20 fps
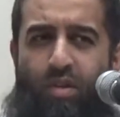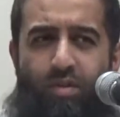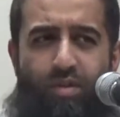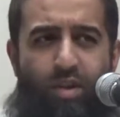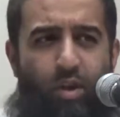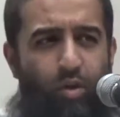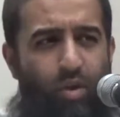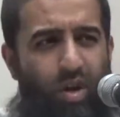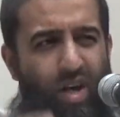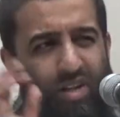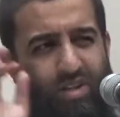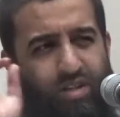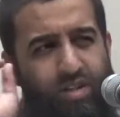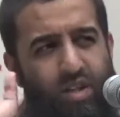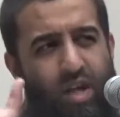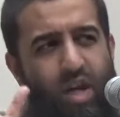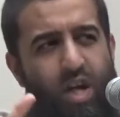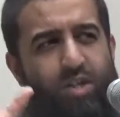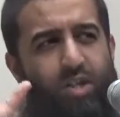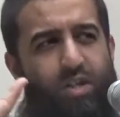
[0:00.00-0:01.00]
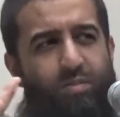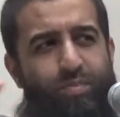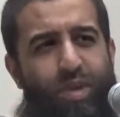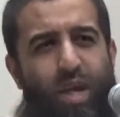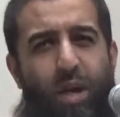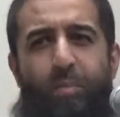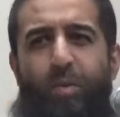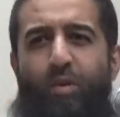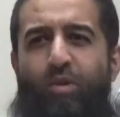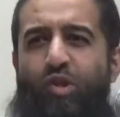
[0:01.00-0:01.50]
They look at certain
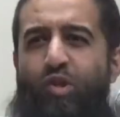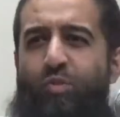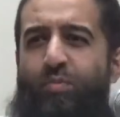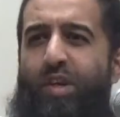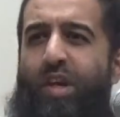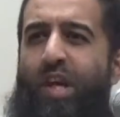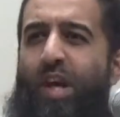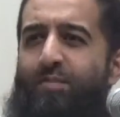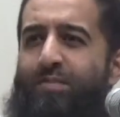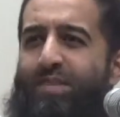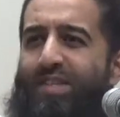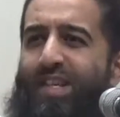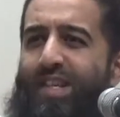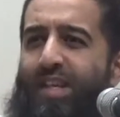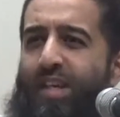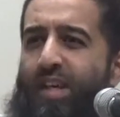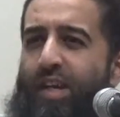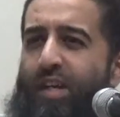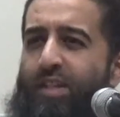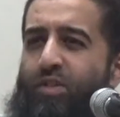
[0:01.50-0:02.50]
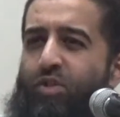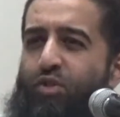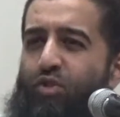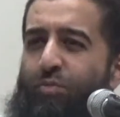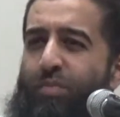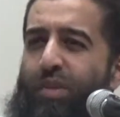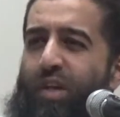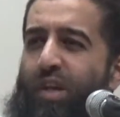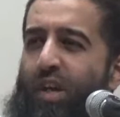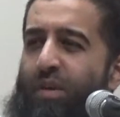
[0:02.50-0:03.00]
people to become singers, to
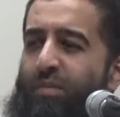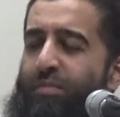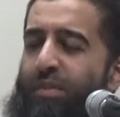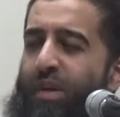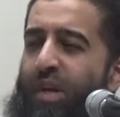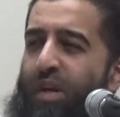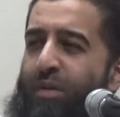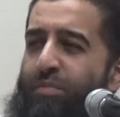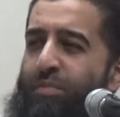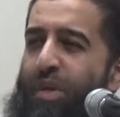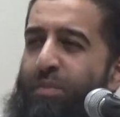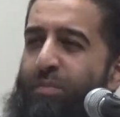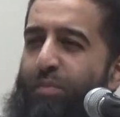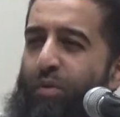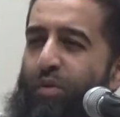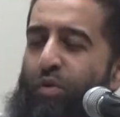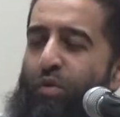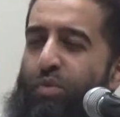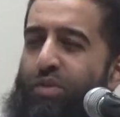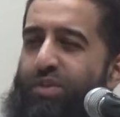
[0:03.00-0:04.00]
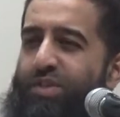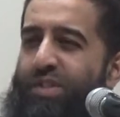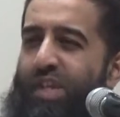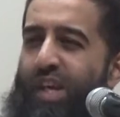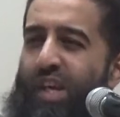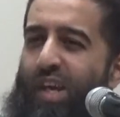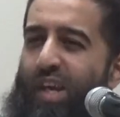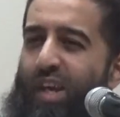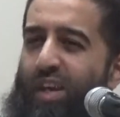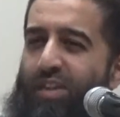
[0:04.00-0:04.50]
become people who will
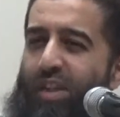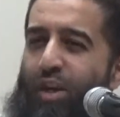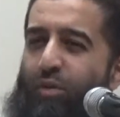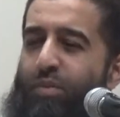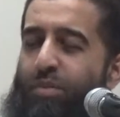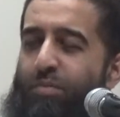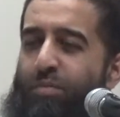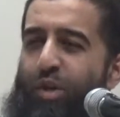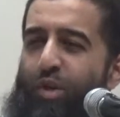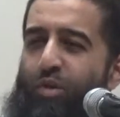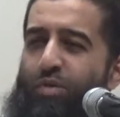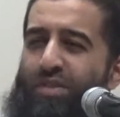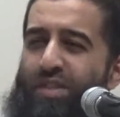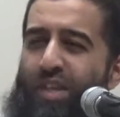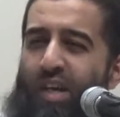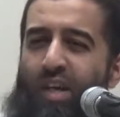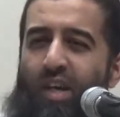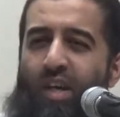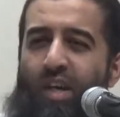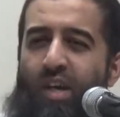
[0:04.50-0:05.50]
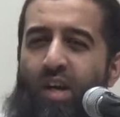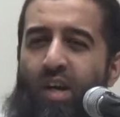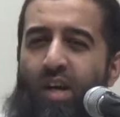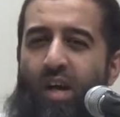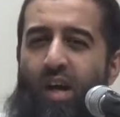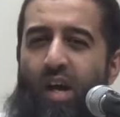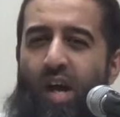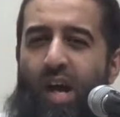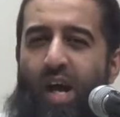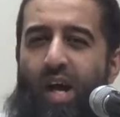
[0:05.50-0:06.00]
sing and there will be music,
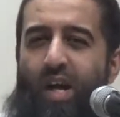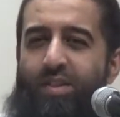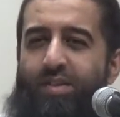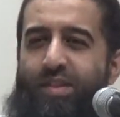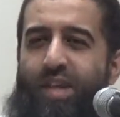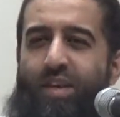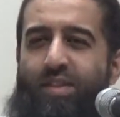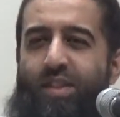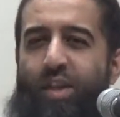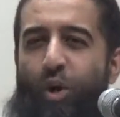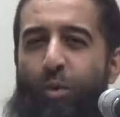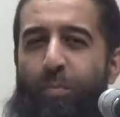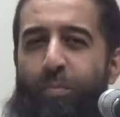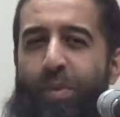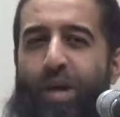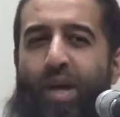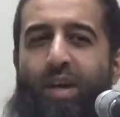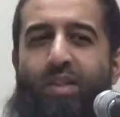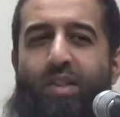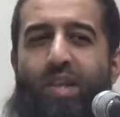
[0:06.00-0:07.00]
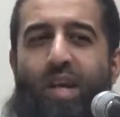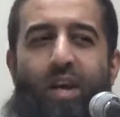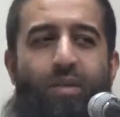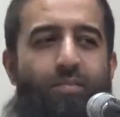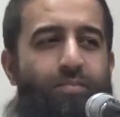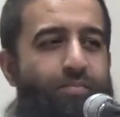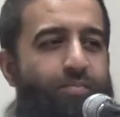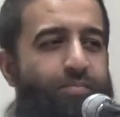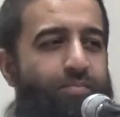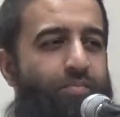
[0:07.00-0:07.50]
And then they'll pick
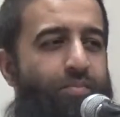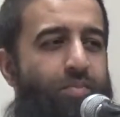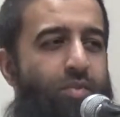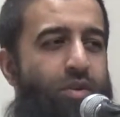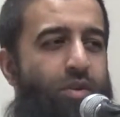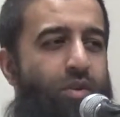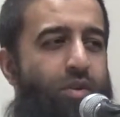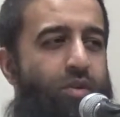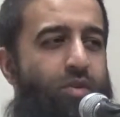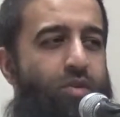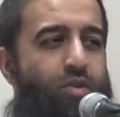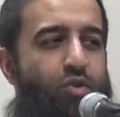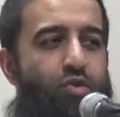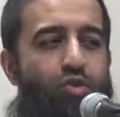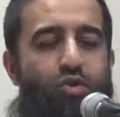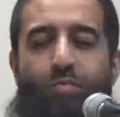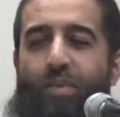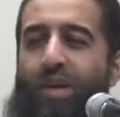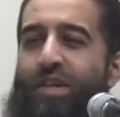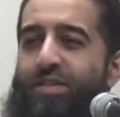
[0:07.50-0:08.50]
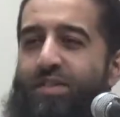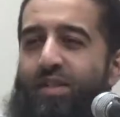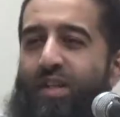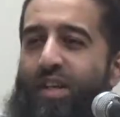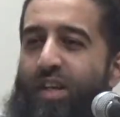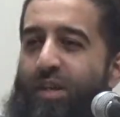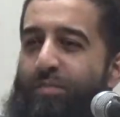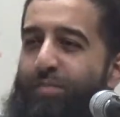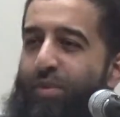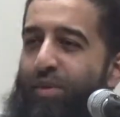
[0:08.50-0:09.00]
them to
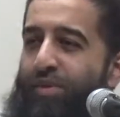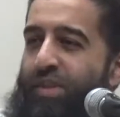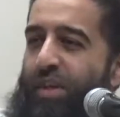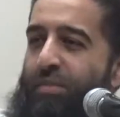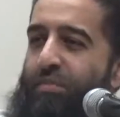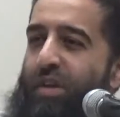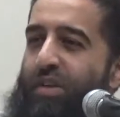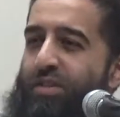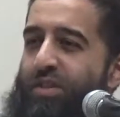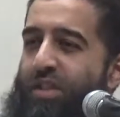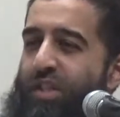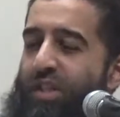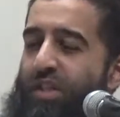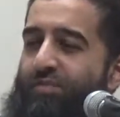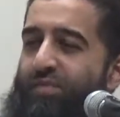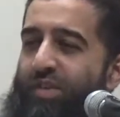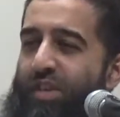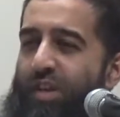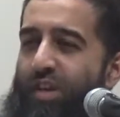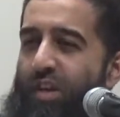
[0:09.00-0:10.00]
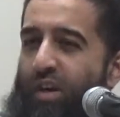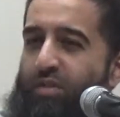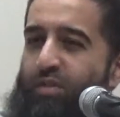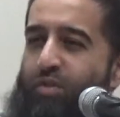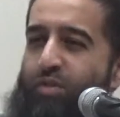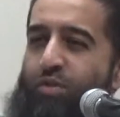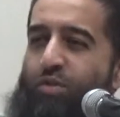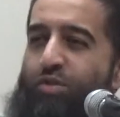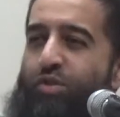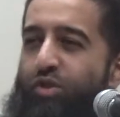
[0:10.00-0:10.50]
basically put them on TV,
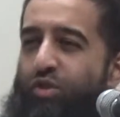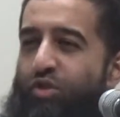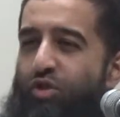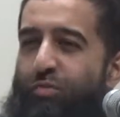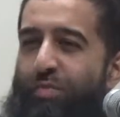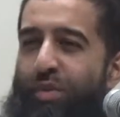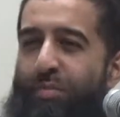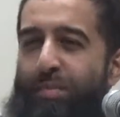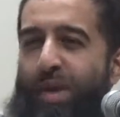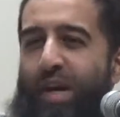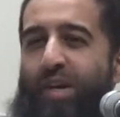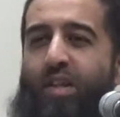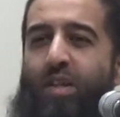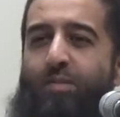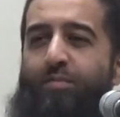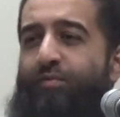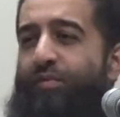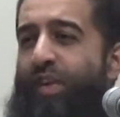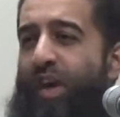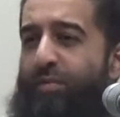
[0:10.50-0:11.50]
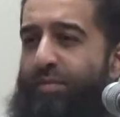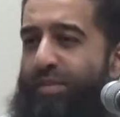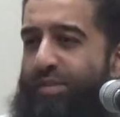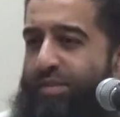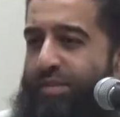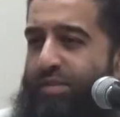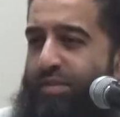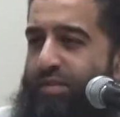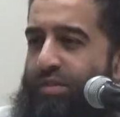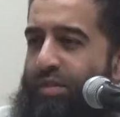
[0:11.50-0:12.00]
on YouTube, and make them
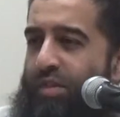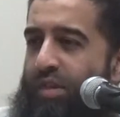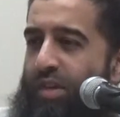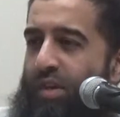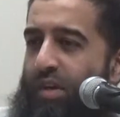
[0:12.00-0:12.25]
famous.